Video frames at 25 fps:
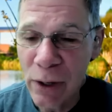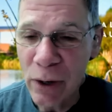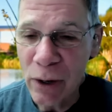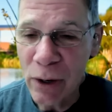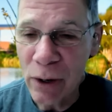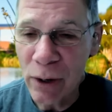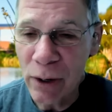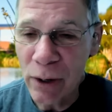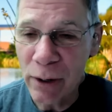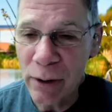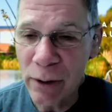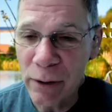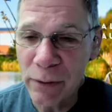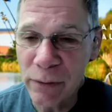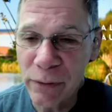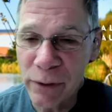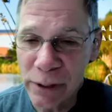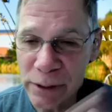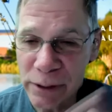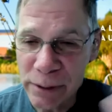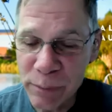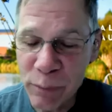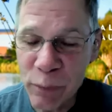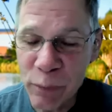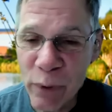are
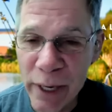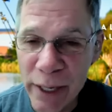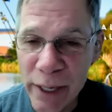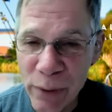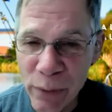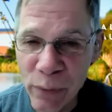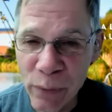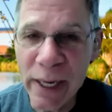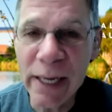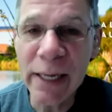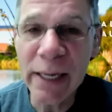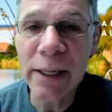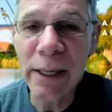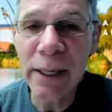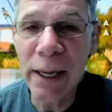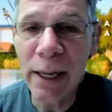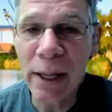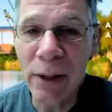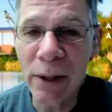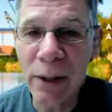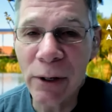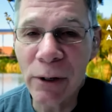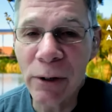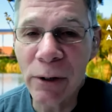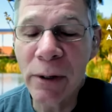this bright red
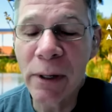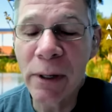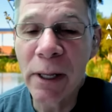color,